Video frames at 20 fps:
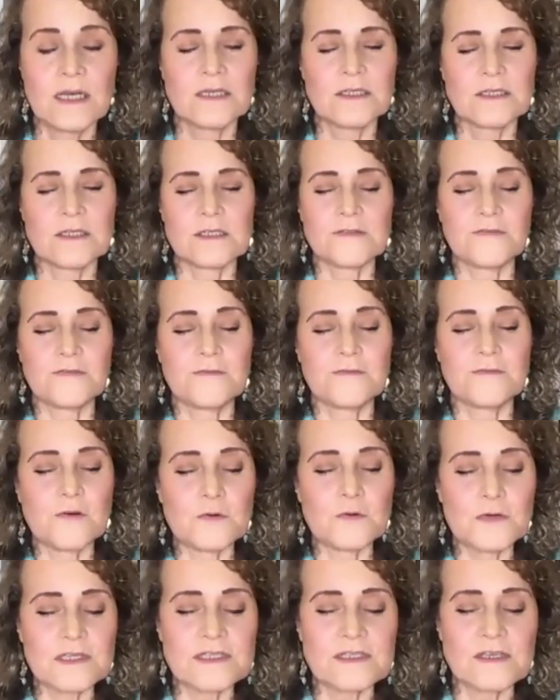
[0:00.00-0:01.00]
Just
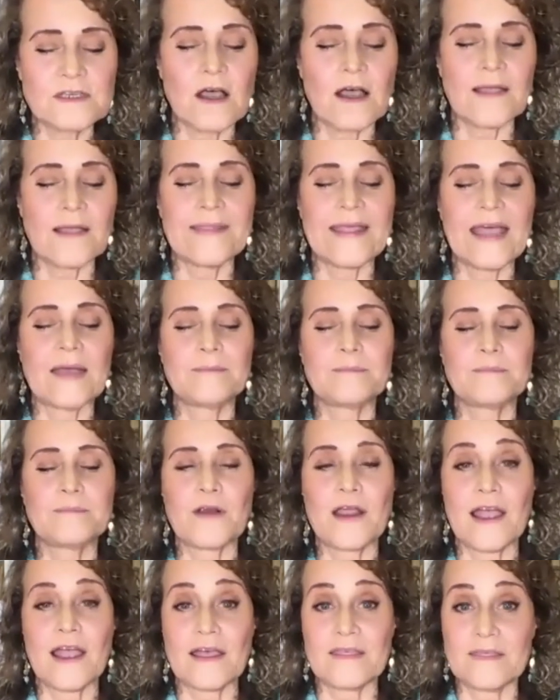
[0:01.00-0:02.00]
focus on that
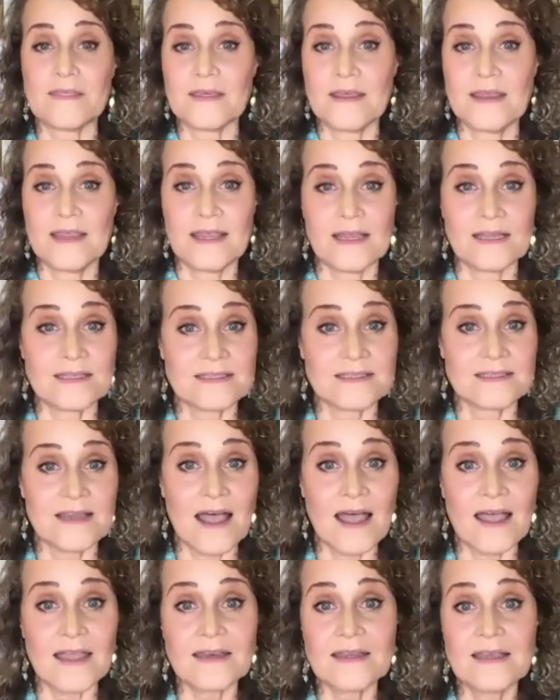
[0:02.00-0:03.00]
breath. It's
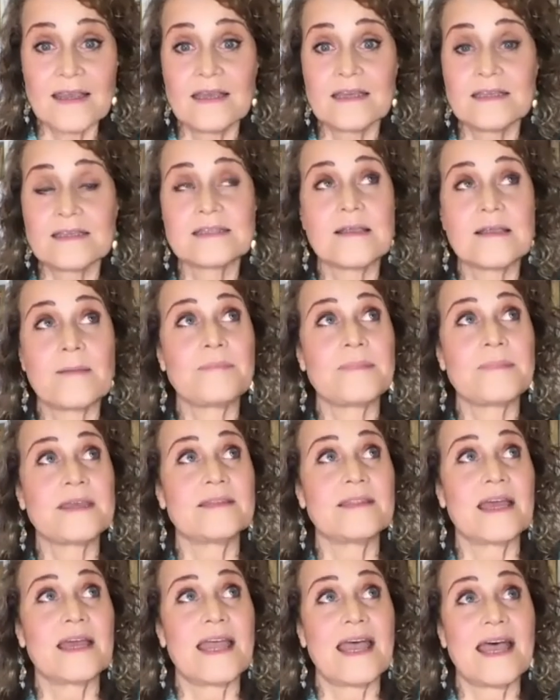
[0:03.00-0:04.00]
not something
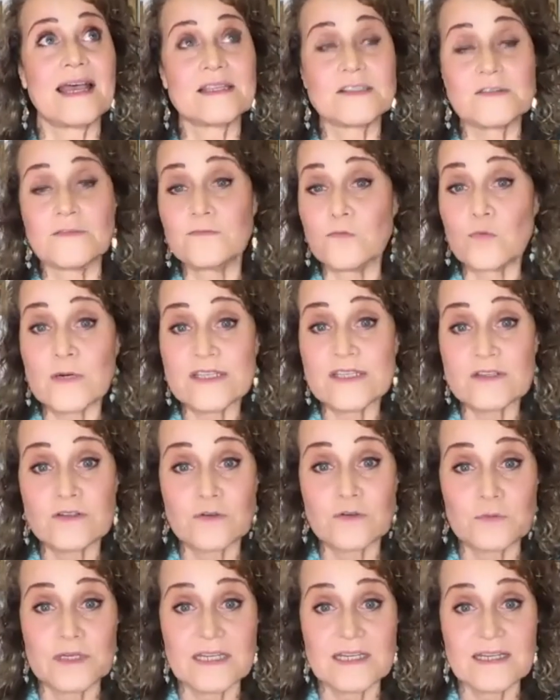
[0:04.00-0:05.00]
that has a voice
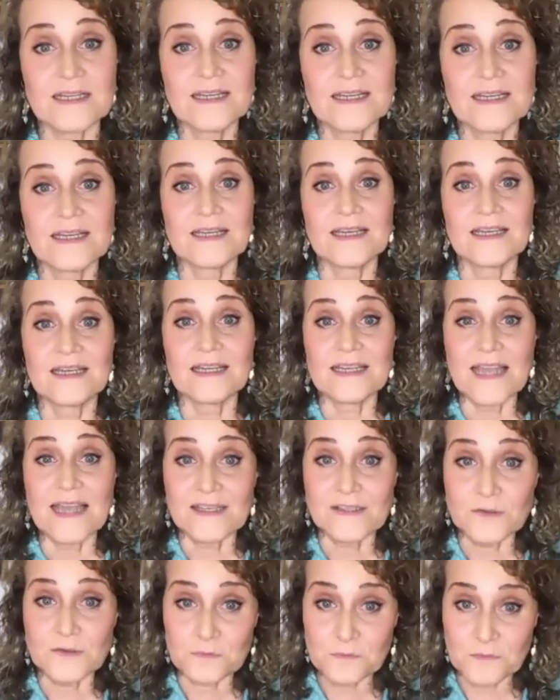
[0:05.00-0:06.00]
to it. It
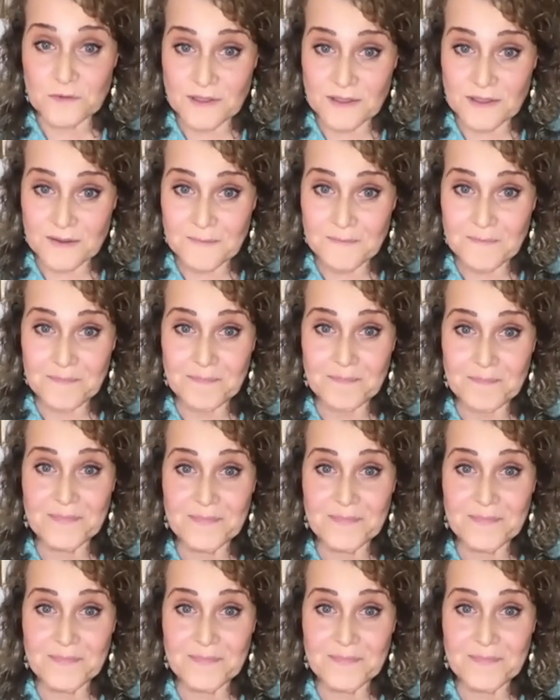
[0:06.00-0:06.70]
has a rhythm